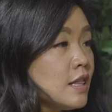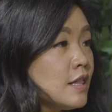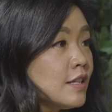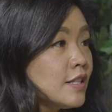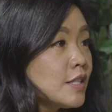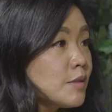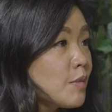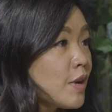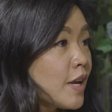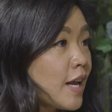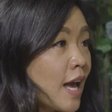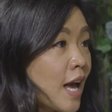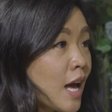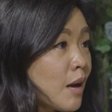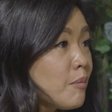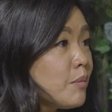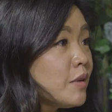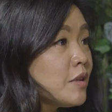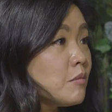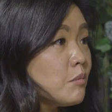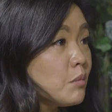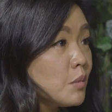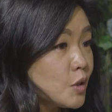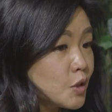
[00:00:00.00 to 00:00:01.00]
this might
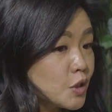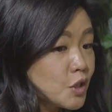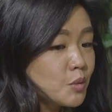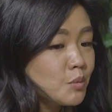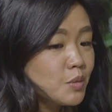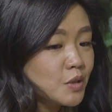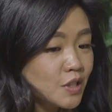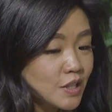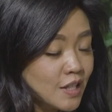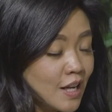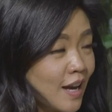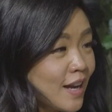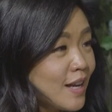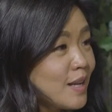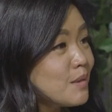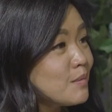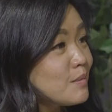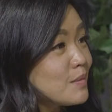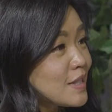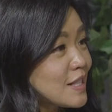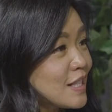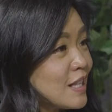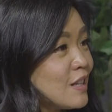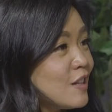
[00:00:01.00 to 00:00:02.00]
happen multiple
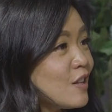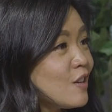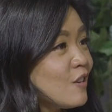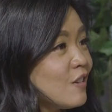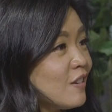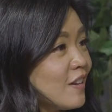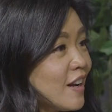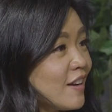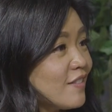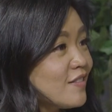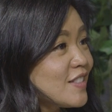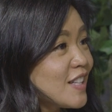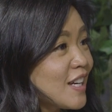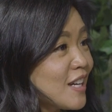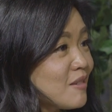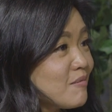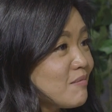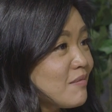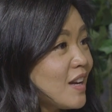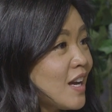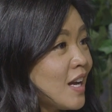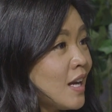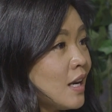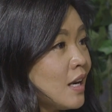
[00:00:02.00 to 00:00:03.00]
times in their
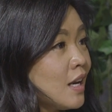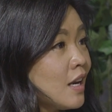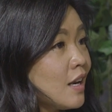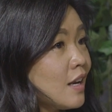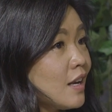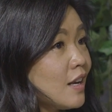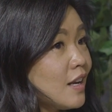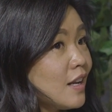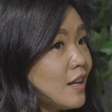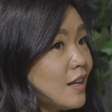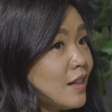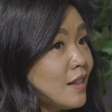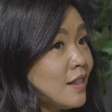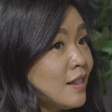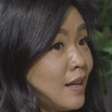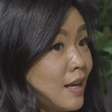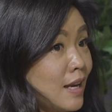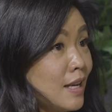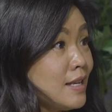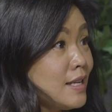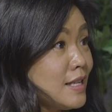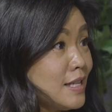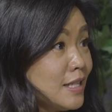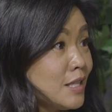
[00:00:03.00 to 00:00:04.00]
lifetime. And
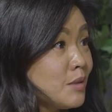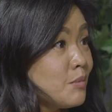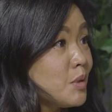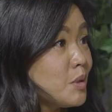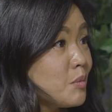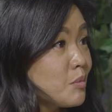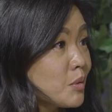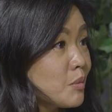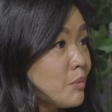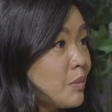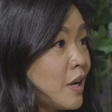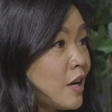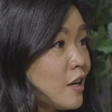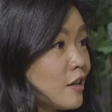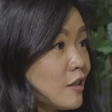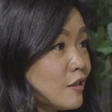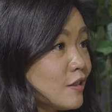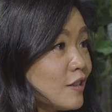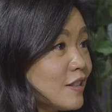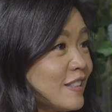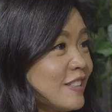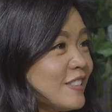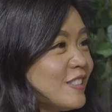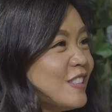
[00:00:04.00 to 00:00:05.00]
they need to be
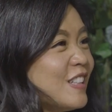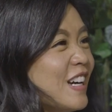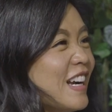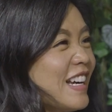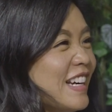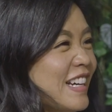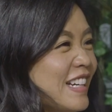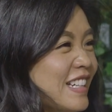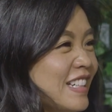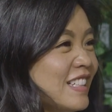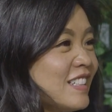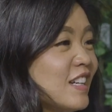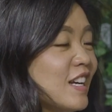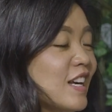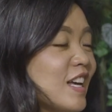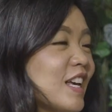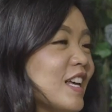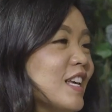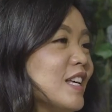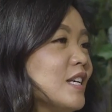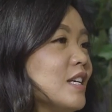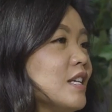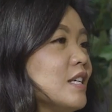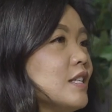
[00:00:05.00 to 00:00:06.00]
prepared. Right? And
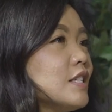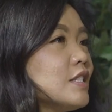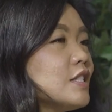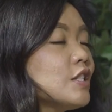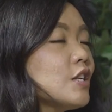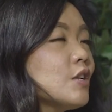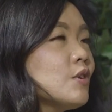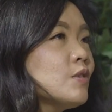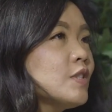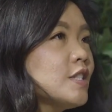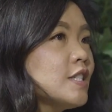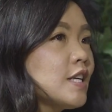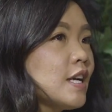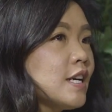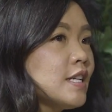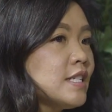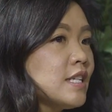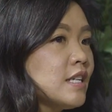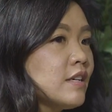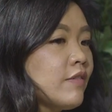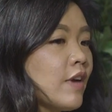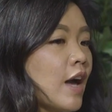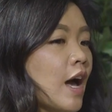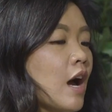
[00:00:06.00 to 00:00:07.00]
so it's the
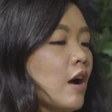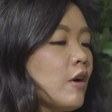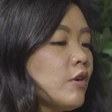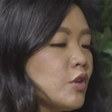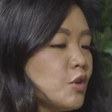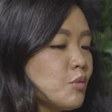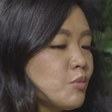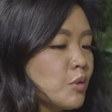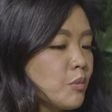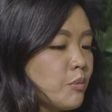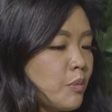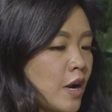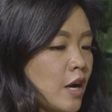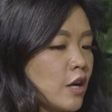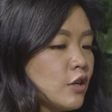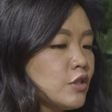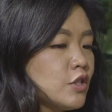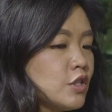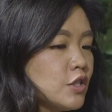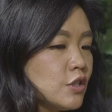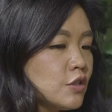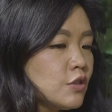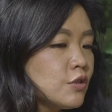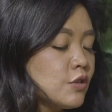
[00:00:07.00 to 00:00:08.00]
idea of, how do you
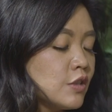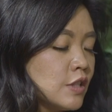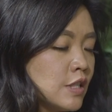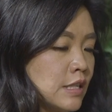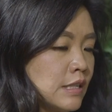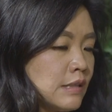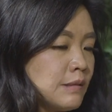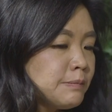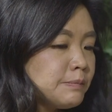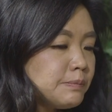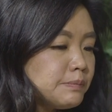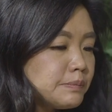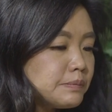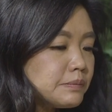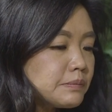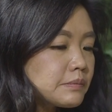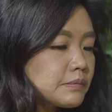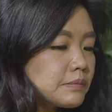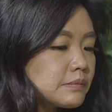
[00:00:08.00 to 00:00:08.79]
prepare children